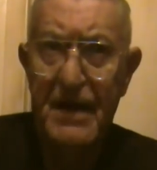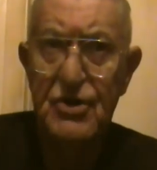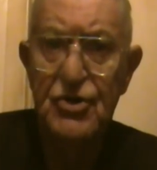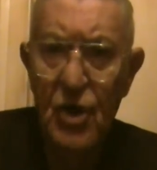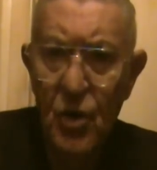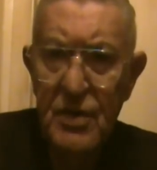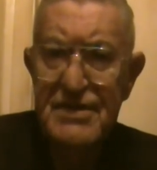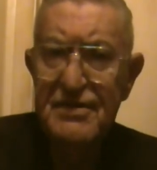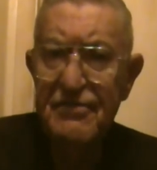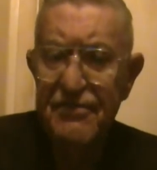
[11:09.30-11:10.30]

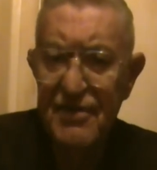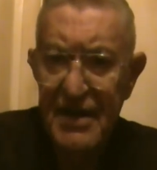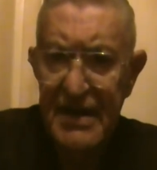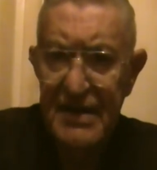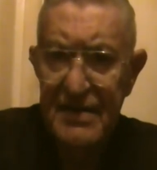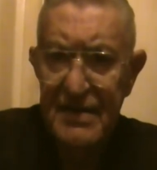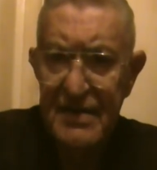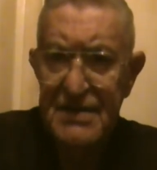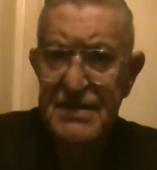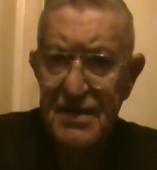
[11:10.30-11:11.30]
Noah's flood,
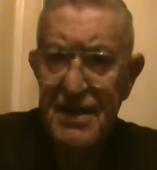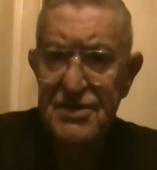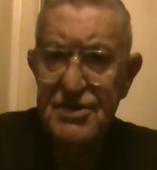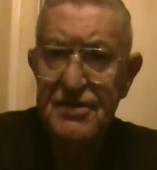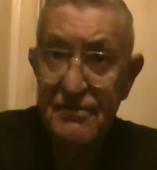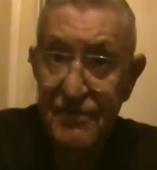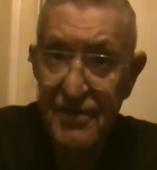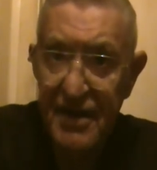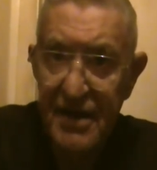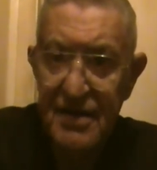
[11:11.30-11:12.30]
this alleged
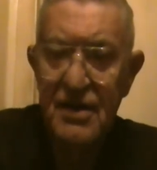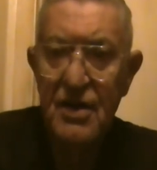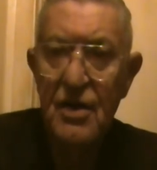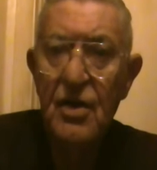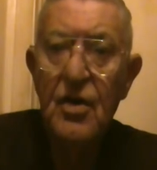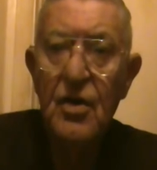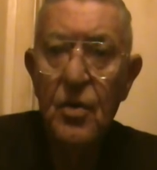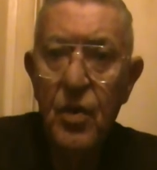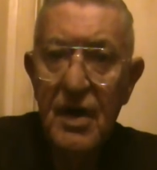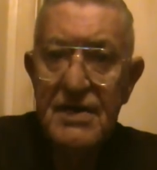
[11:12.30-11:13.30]
flood,
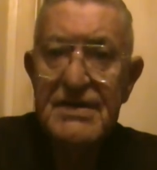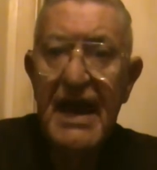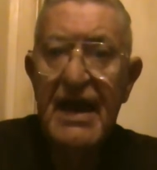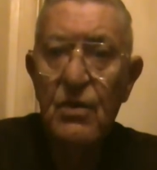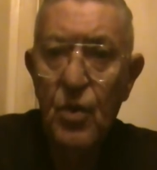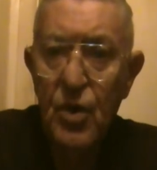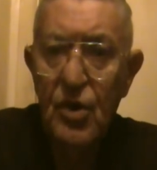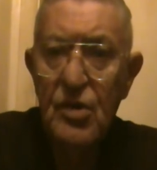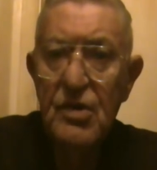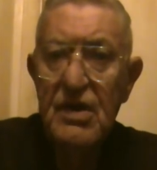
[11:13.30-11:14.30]
was a
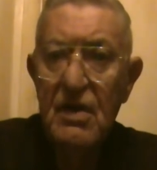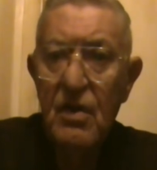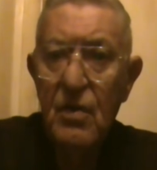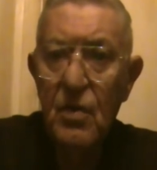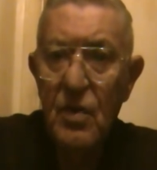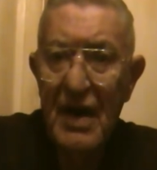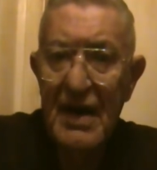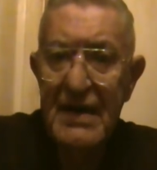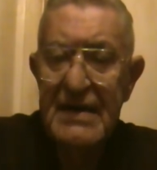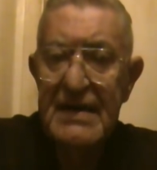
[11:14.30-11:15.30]

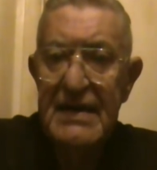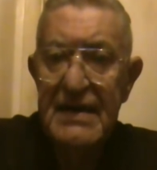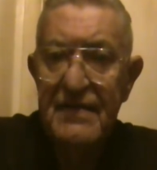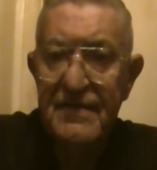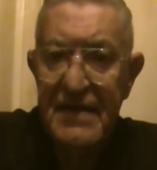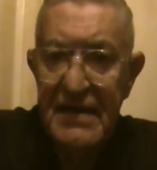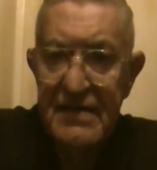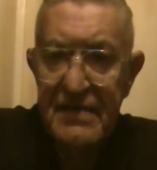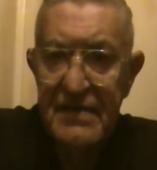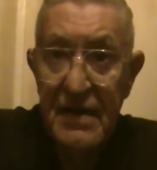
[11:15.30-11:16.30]
worldwide event.
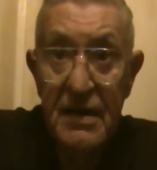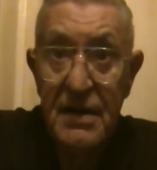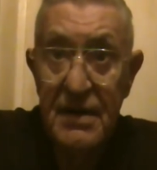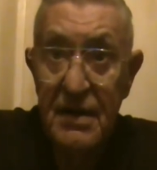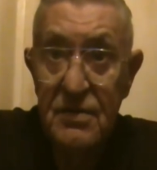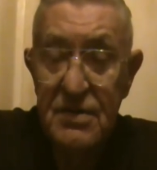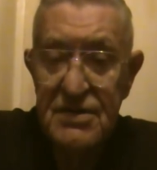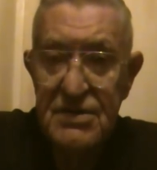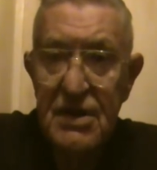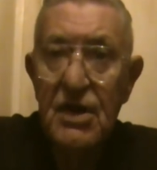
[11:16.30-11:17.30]
In other
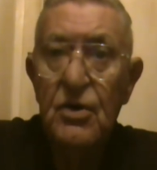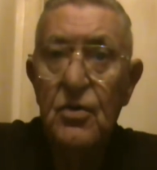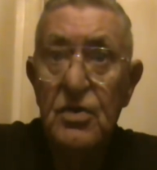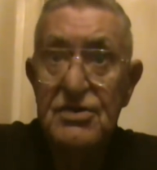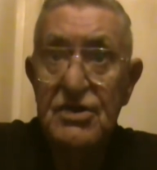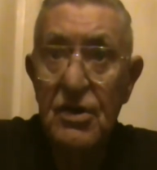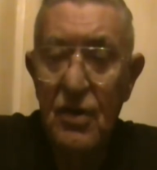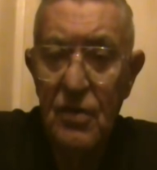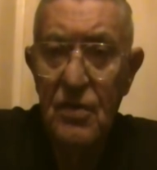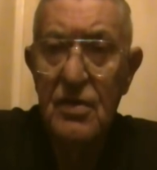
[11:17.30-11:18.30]
words, was the
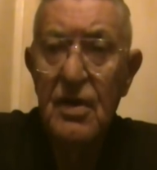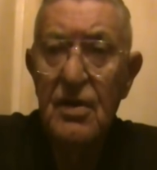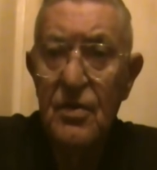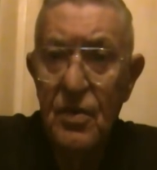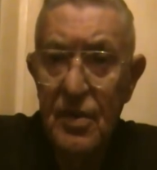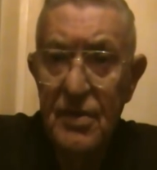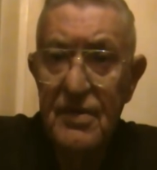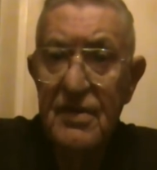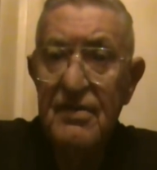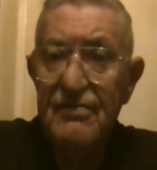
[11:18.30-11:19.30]
whole world
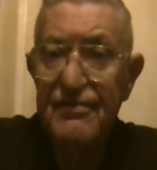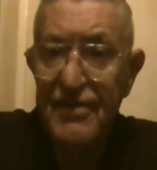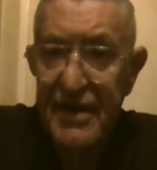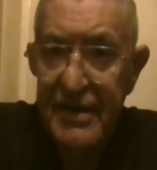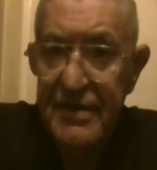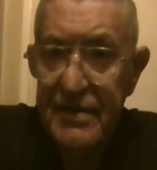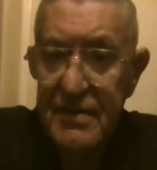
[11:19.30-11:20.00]
flooded?